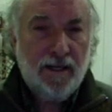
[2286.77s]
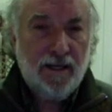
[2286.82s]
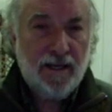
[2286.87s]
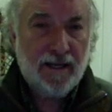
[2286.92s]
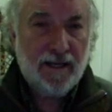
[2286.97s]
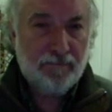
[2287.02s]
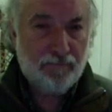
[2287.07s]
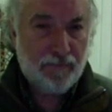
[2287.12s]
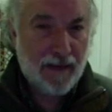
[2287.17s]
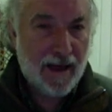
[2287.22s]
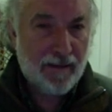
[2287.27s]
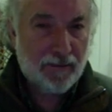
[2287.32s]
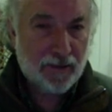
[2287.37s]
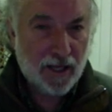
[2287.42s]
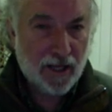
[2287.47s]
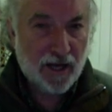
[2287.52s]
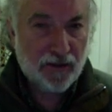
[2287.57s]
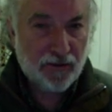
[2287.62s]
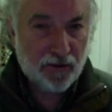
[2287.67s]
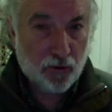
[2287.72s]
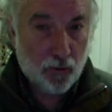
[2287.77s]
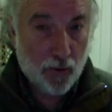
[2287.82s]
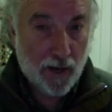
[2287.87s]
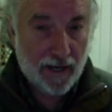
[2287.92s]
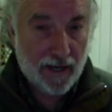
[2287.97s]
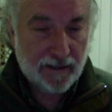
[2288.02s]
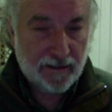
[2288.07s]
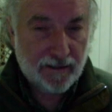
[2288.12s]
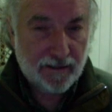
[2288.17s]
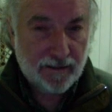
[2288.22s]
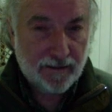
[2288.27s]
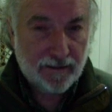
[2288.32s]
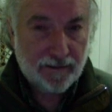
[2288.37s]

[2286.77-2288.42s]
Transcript: in Babylon the Great.